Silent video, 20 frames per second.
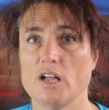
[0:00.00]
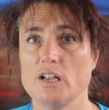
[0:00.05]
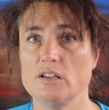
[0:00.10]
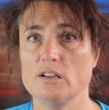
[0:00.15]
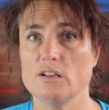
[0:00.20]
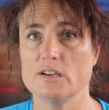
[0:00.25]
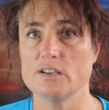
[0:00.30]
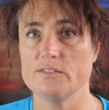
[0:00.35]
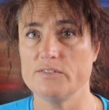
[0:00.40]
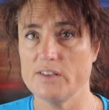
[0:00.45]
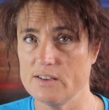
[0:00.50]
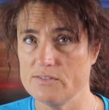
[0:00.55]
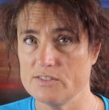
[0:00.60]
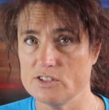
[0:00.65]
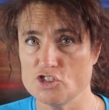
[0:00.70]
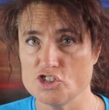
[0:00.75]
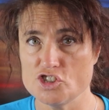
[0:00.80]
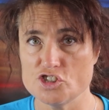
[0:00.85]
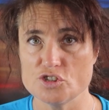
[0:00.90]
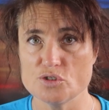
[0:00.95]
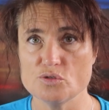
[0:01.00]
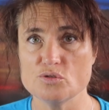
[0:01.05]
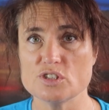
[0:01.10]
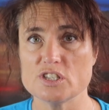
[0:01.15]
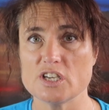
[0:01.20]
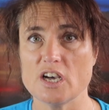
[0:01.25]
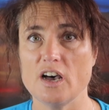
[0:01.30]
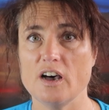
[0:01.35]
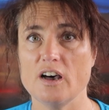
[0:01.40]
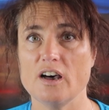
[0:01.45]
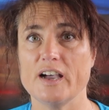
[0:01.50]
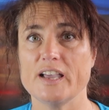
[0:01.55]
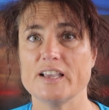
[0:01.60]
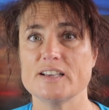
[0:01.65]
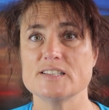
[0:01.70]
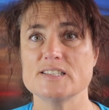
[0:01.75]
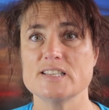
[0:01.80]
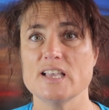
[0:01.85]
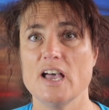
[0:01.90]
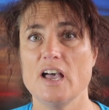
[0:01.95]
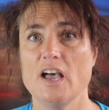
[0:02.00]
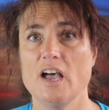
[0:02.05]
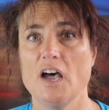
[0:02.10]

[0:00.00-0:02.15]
a lot of even shorter hikes,